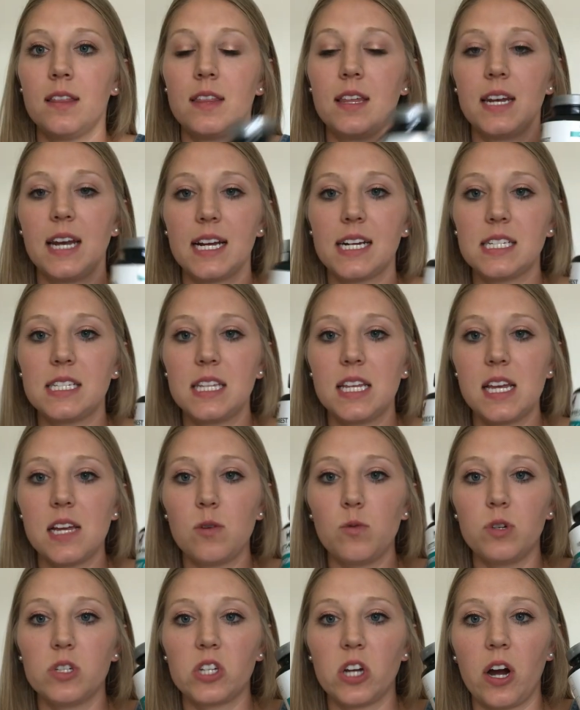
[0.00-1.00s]
The next
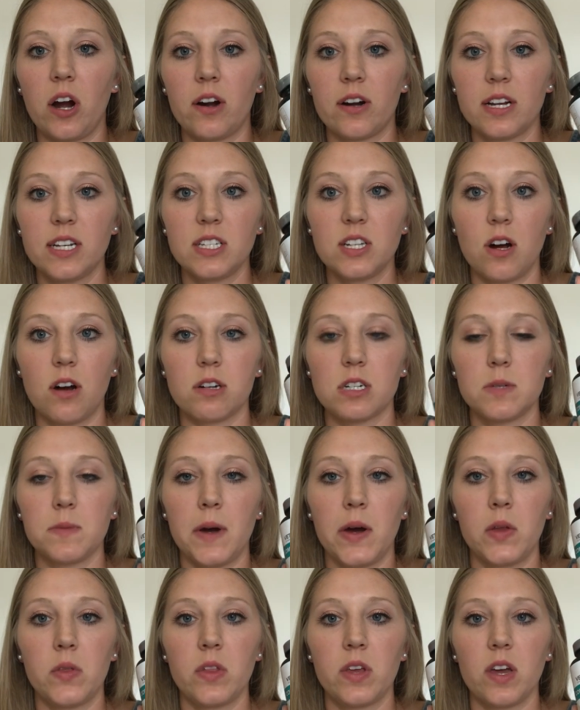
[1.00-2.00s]
thing, which I already talked
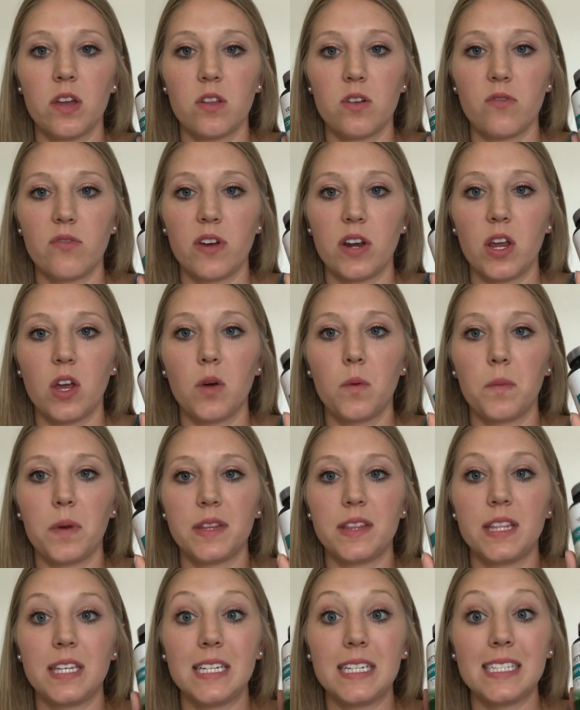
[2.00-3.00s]
about in the other video,
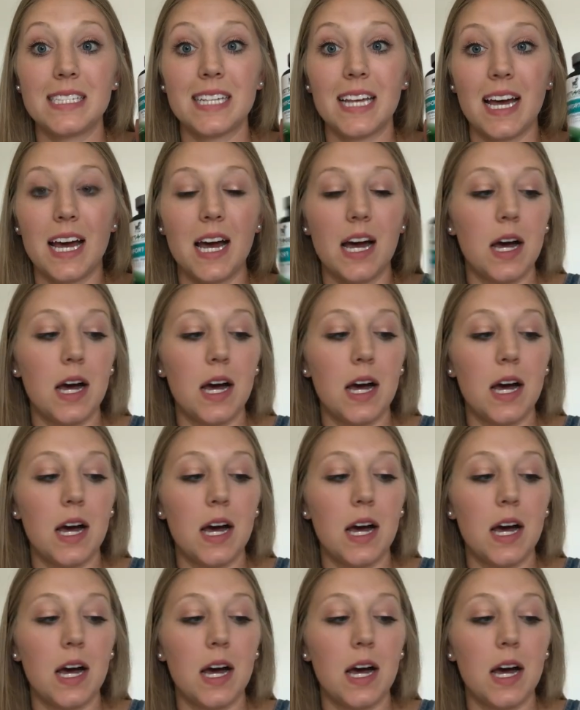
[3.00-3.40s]
but these